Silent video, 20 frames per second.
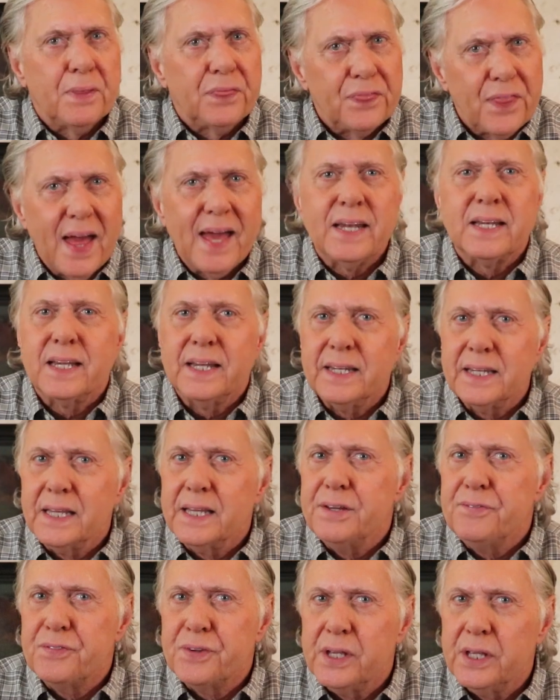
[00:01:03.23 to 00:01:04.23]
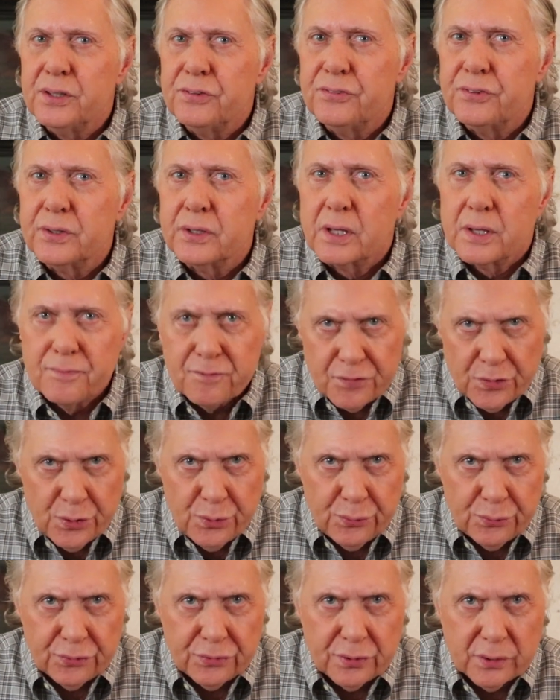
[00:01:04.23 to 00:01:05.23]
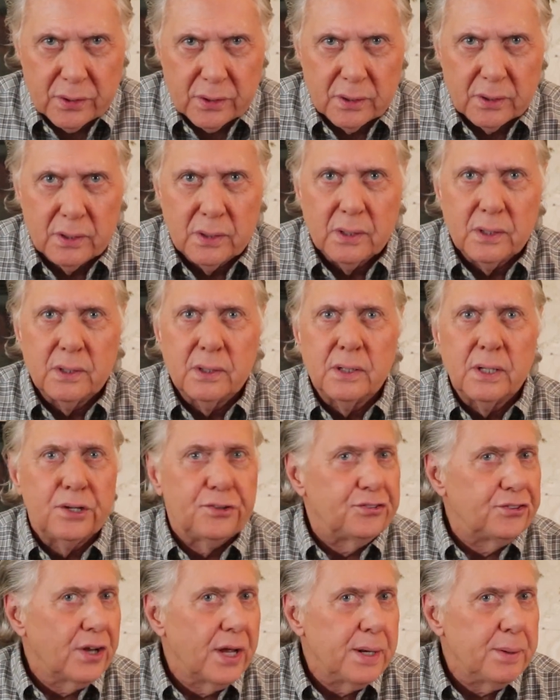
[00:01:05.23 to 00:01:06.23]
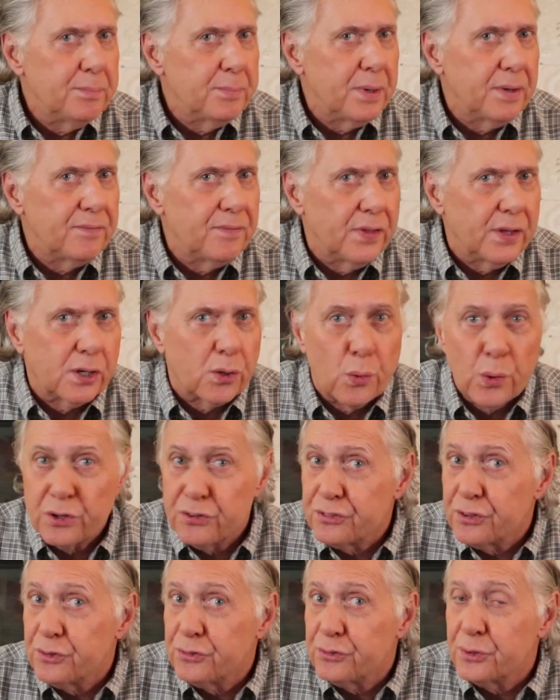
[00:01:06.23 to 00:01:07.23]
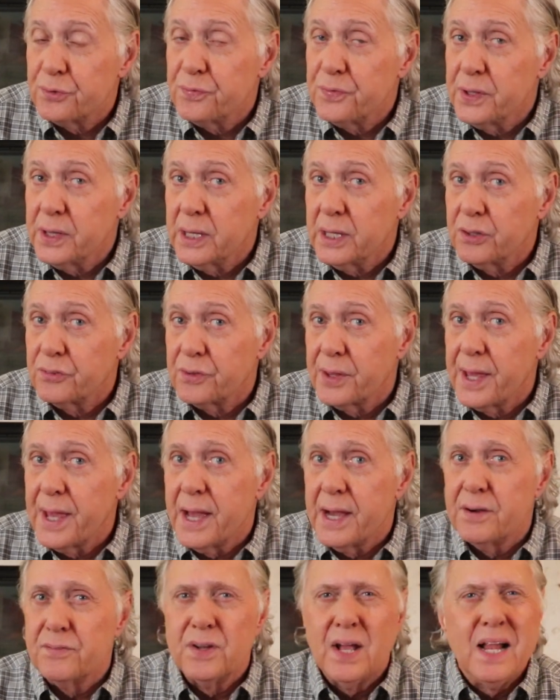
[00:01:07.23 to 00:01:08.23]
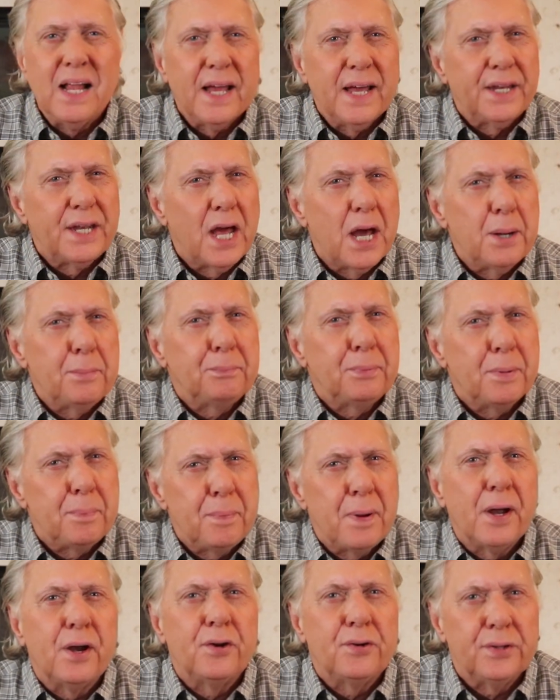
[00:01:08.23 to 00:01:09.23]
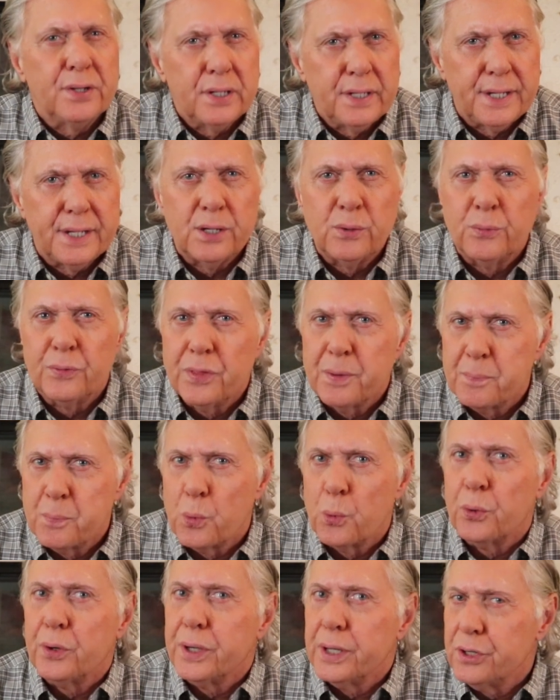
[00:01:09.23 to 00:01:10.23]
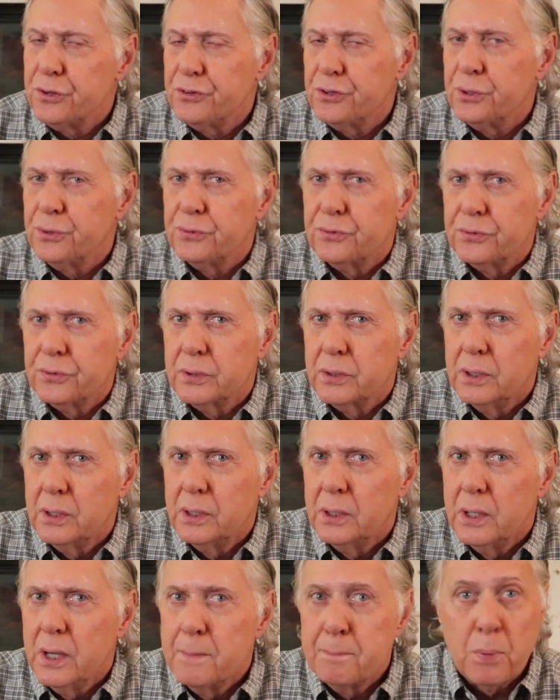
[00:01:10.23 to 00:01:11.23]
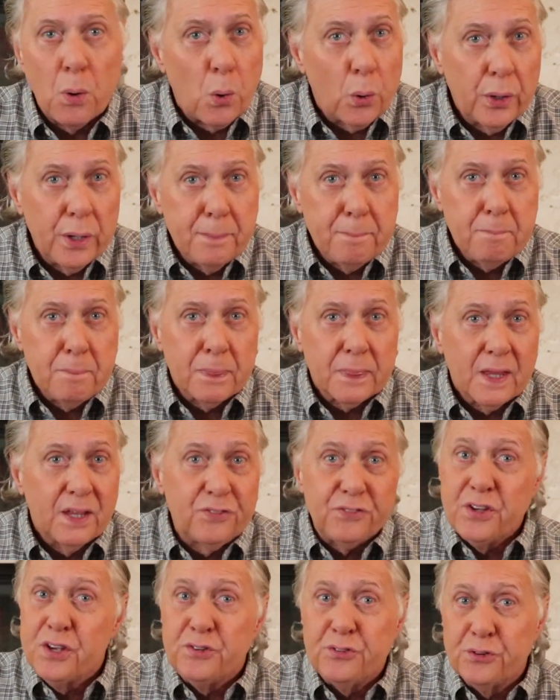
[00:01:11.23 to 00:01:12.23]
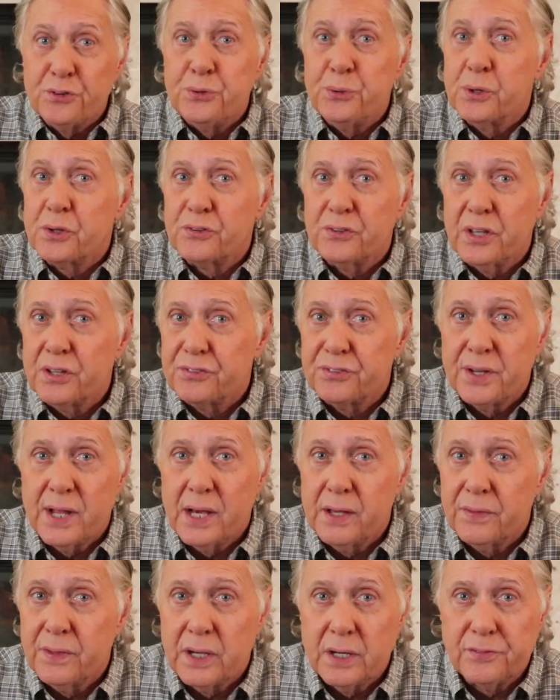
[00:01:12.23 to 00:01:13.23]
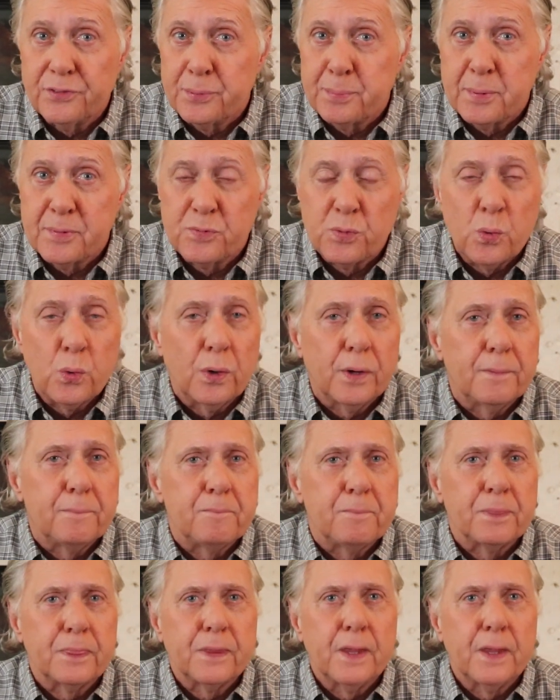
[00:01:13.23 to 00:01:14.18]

But that can leave kids confused, ashamed of the questions or feelings they have, and unprepared to deal with important issues. Porn, it's easier to access now than ever before.